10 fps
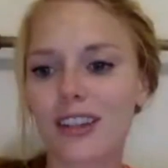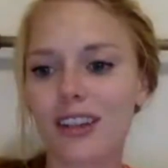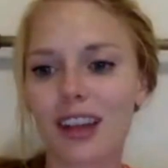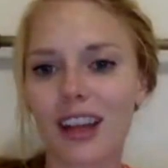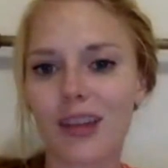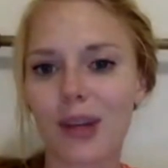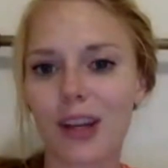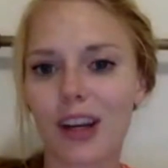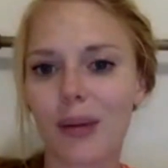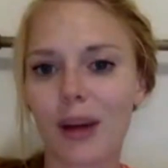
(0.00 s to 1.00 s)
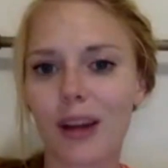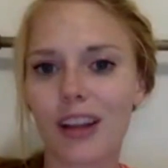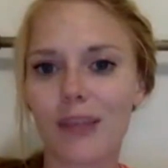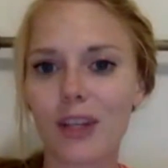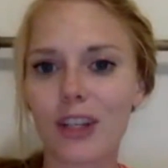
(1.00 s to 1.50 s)
like we hear about like
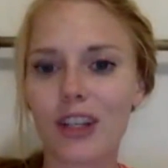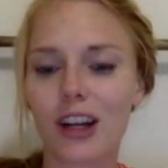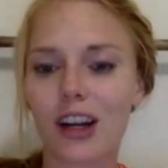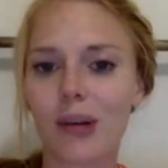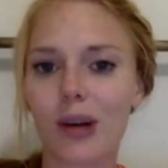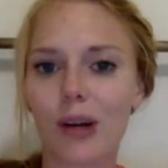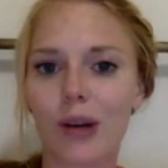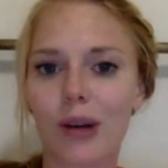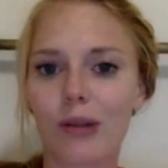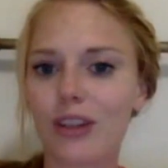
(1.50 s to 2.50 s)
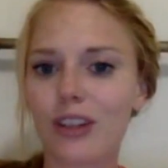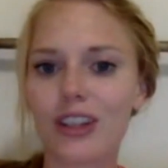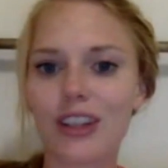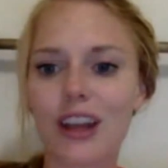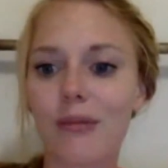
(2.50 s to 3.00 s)
the missionary work, where it was
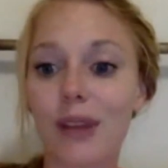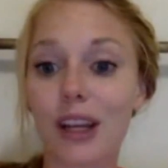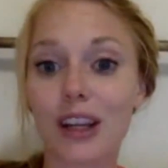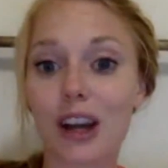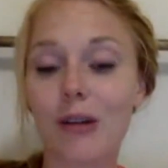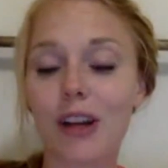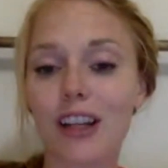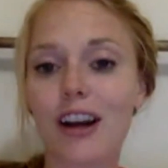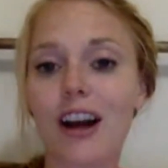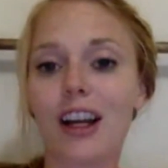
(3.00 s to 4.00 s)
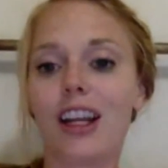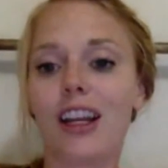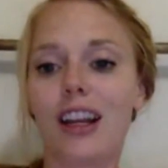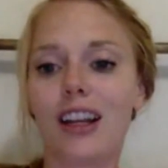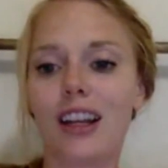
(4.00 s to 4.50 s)
just them like going and talking
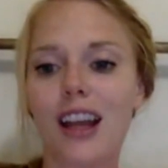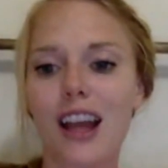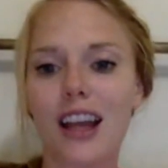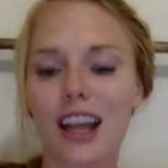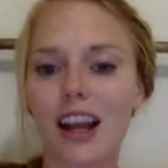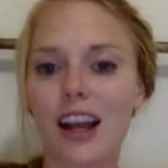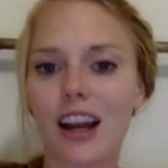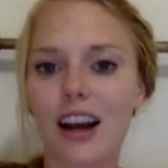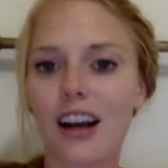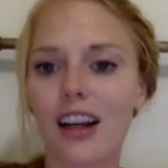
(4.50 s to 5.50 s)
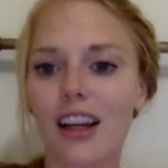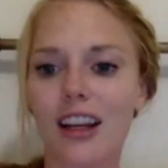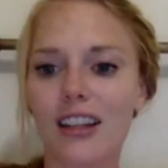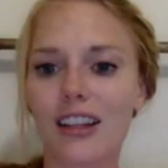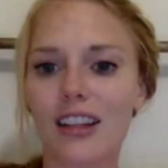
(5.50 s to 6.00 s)
and getting an
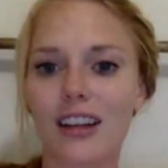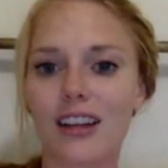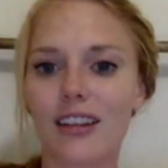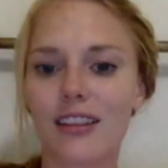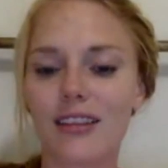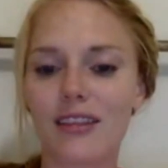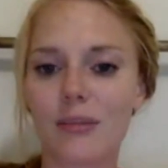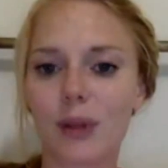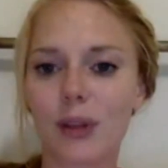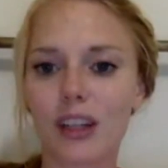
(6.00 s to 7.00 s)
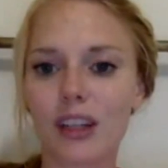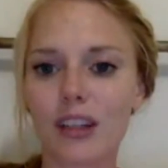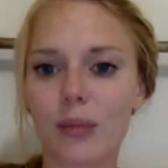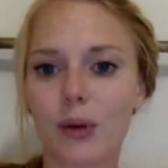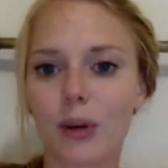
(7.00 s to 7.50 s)
audience and building
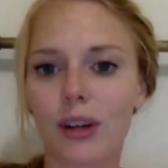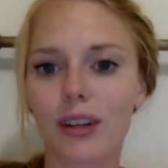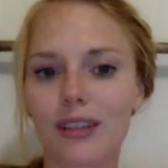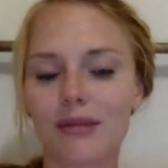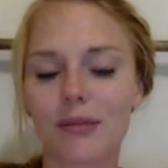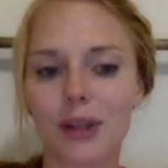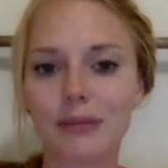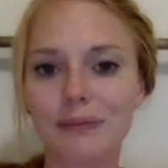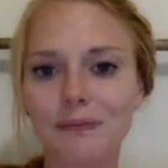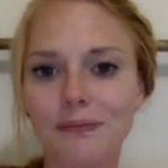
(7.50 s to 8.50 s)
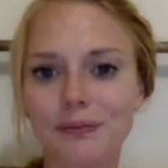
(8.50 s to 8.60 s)
support. But, yeah.